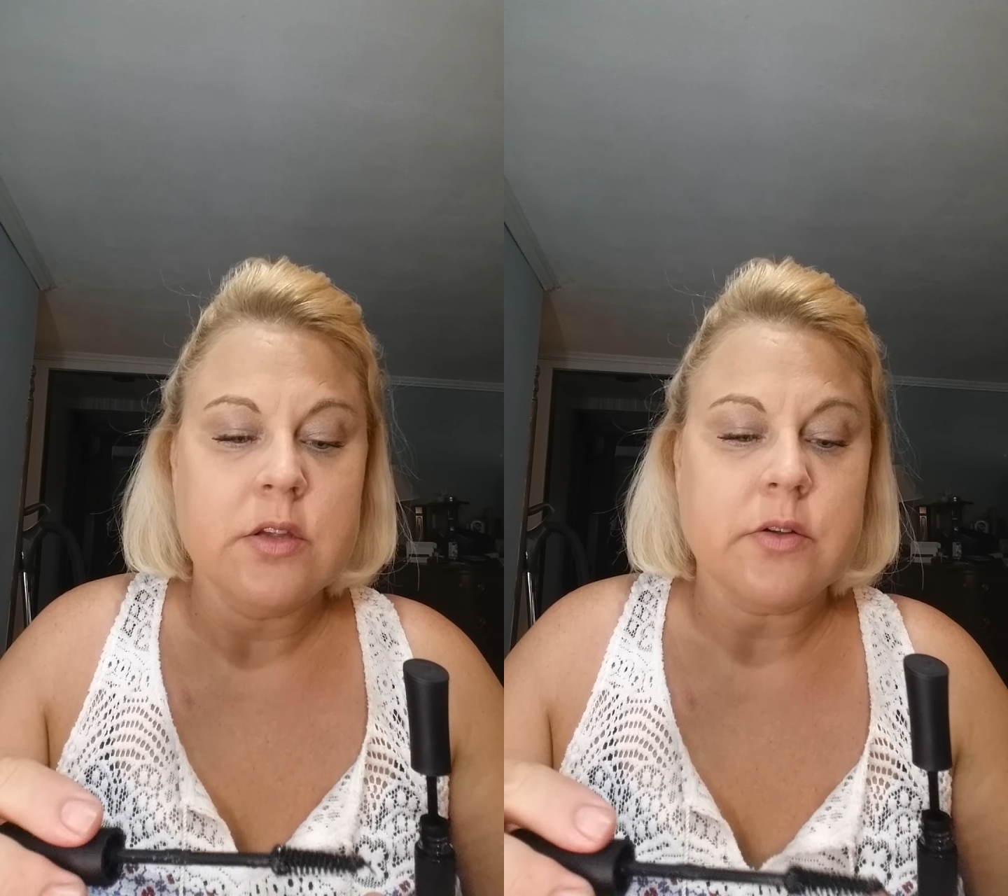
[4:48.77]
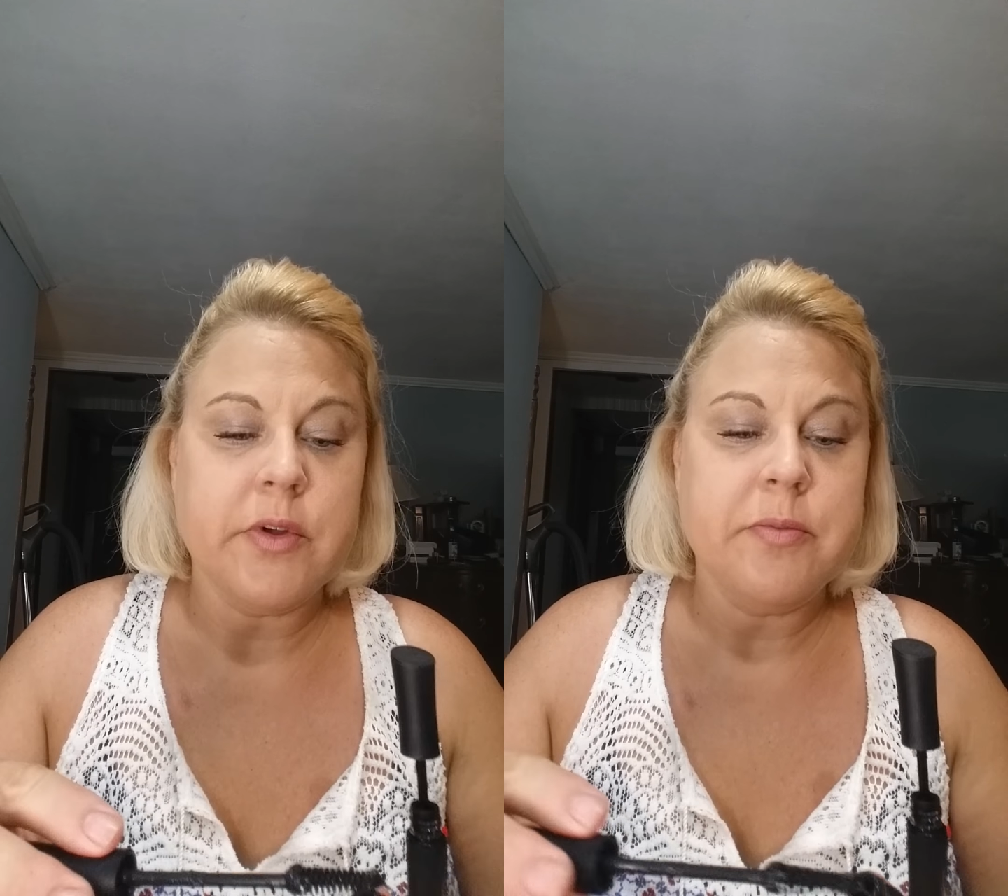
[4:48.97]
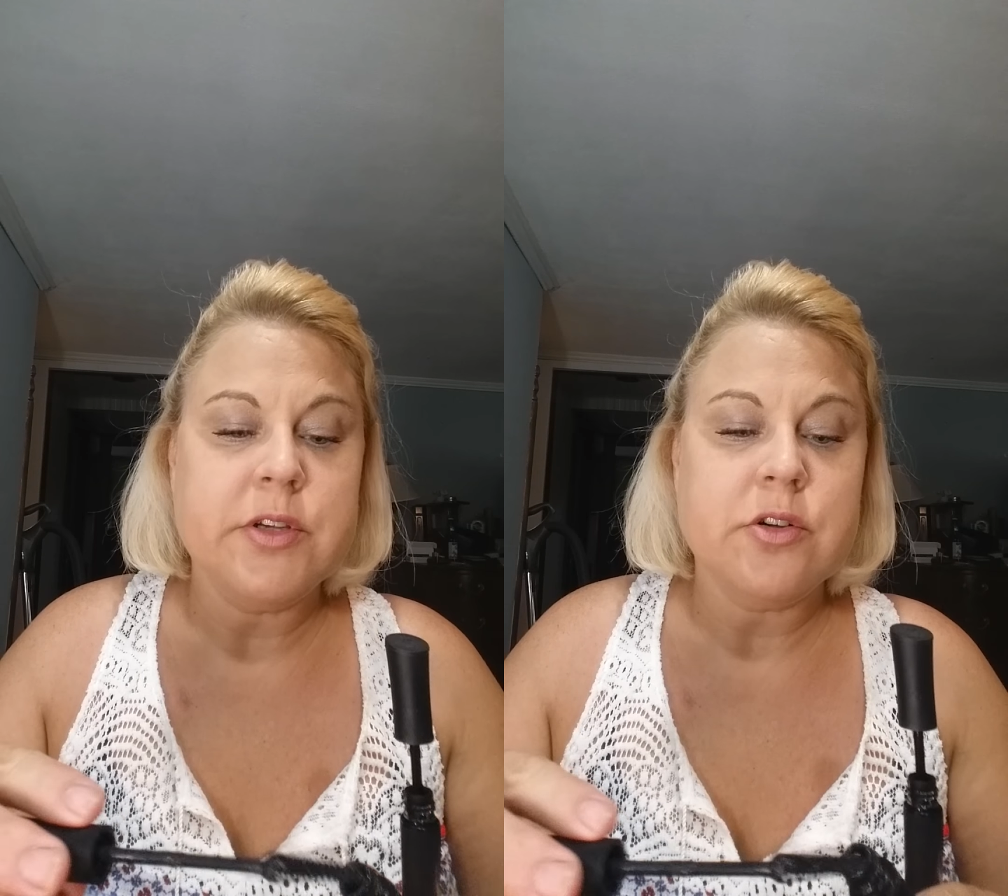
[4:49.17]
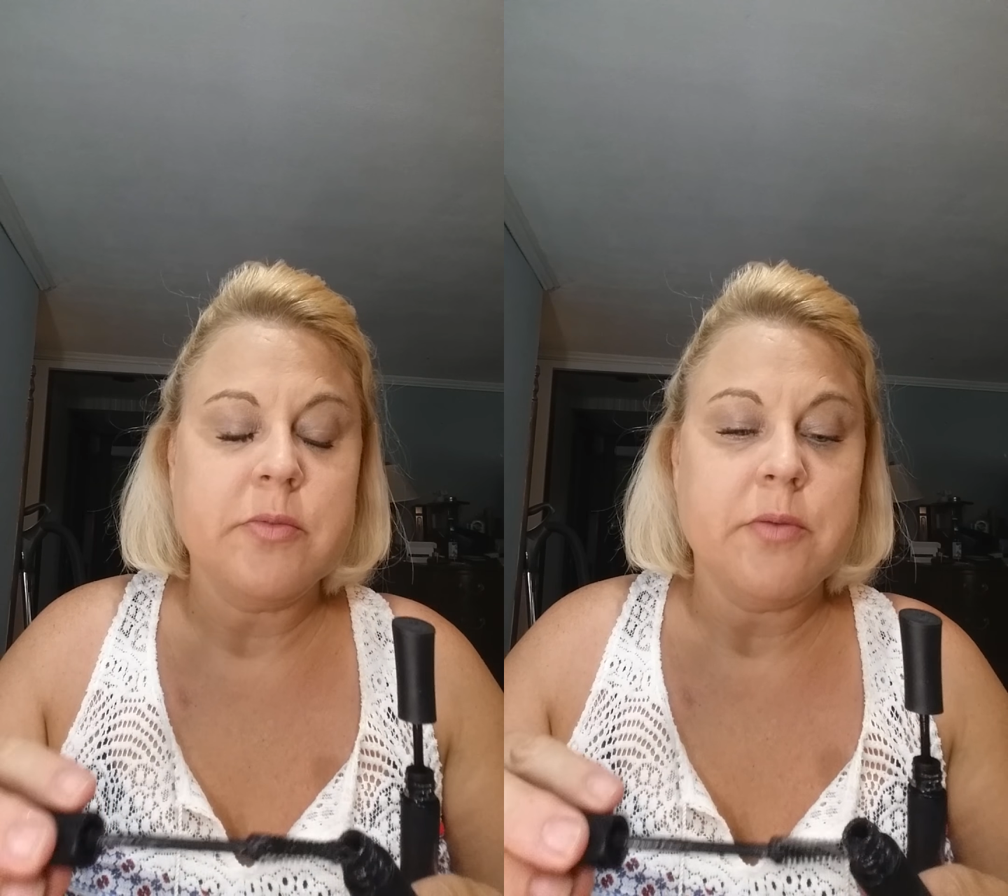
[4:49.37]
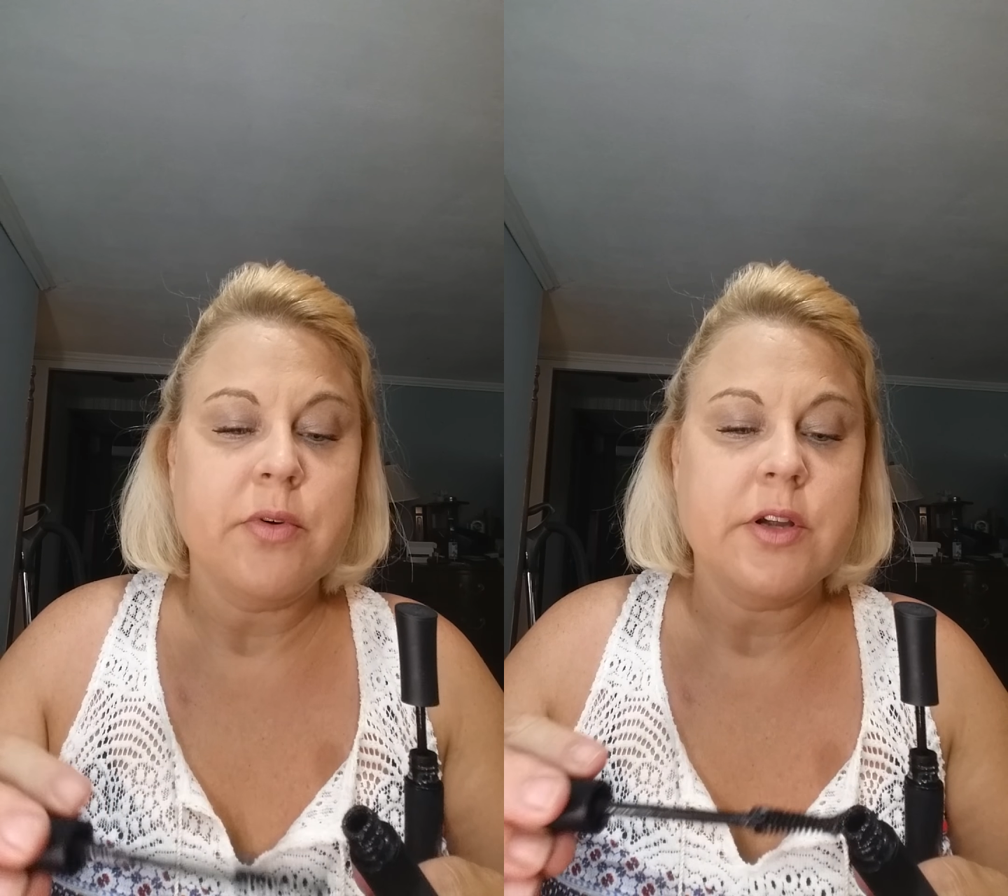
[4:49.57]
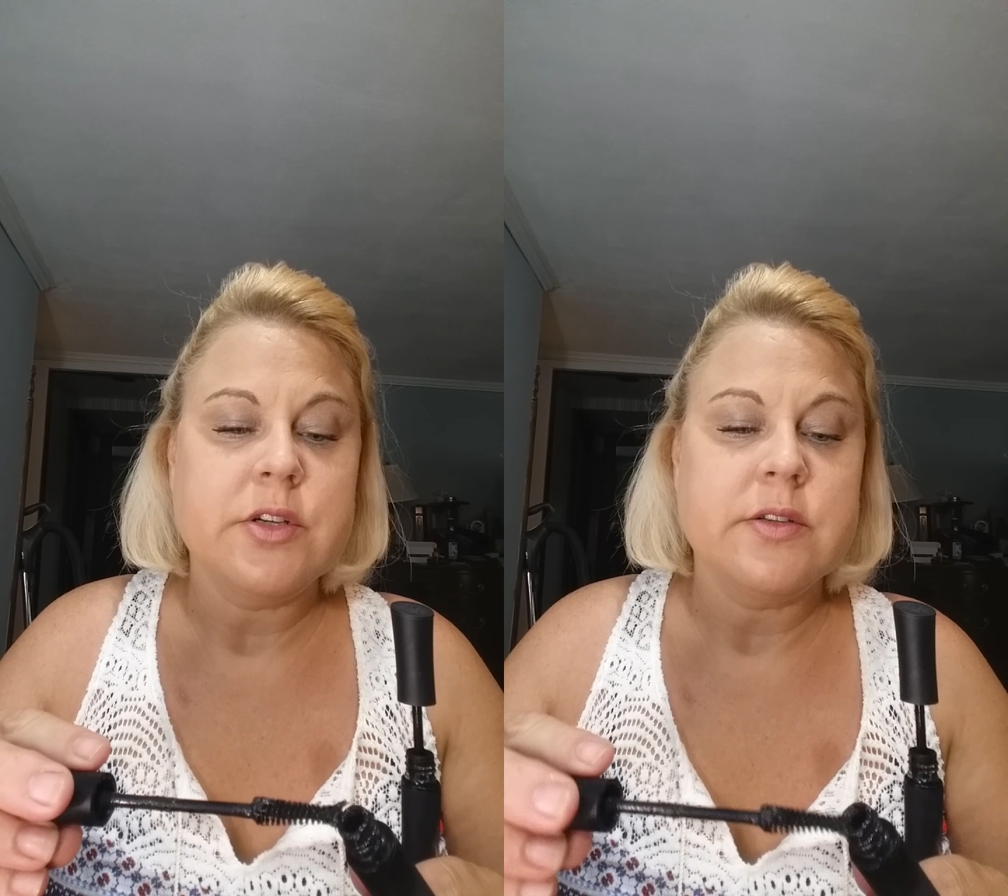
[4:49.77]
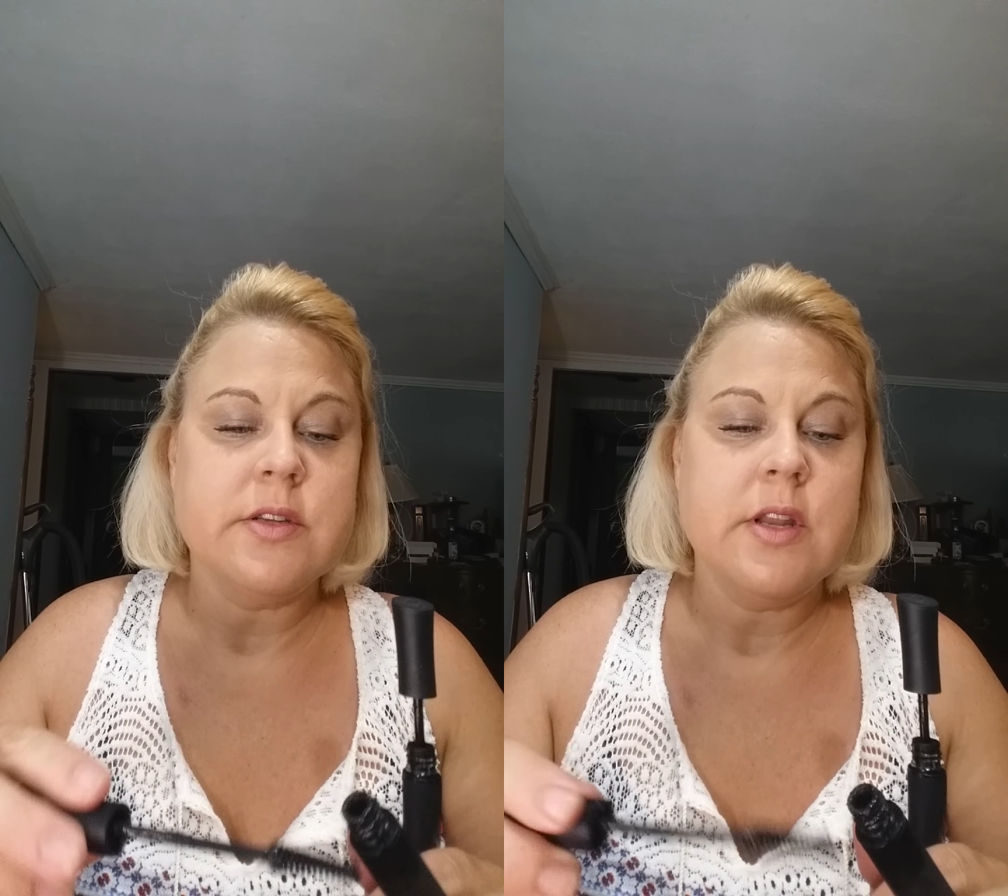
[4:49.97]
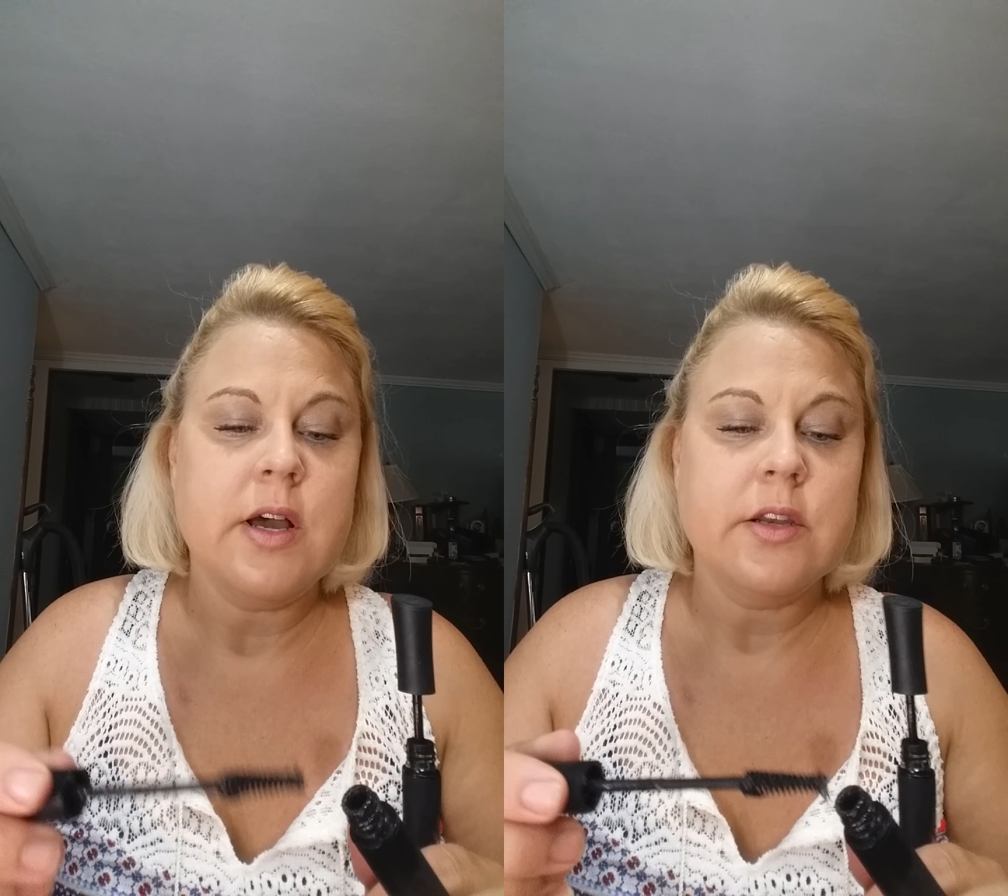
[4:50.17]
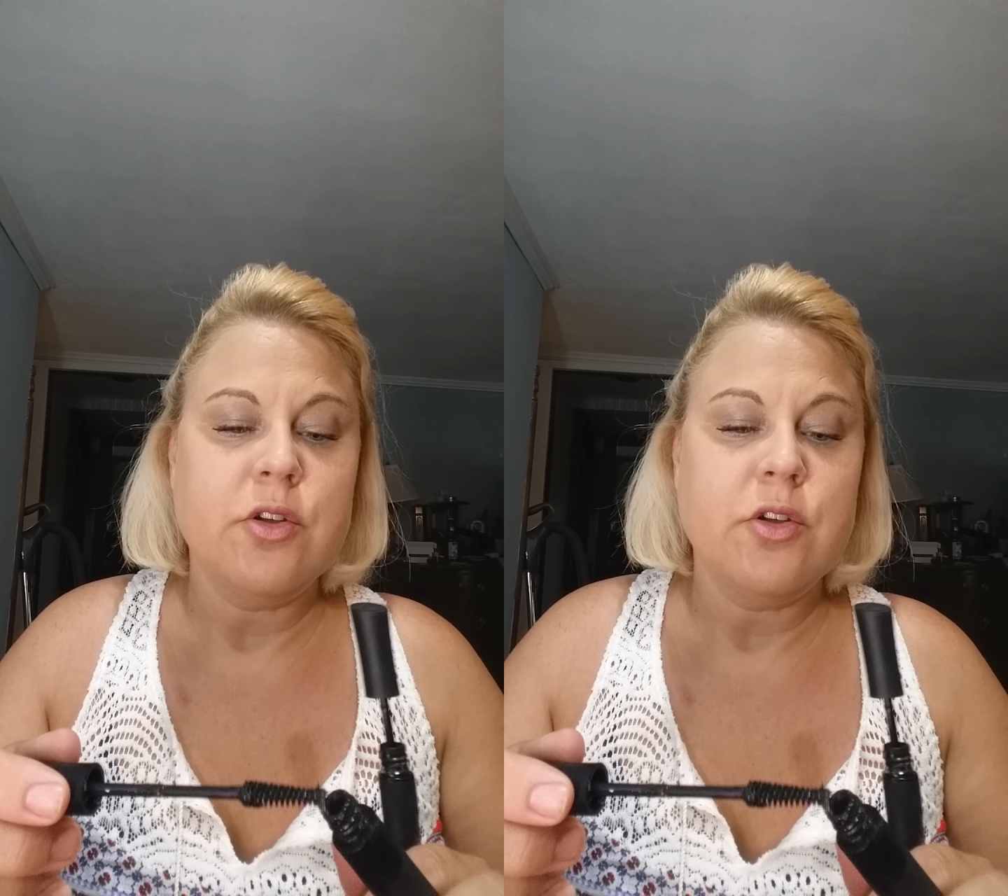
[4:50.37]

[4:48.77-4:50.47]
So I want to be sure my brush is not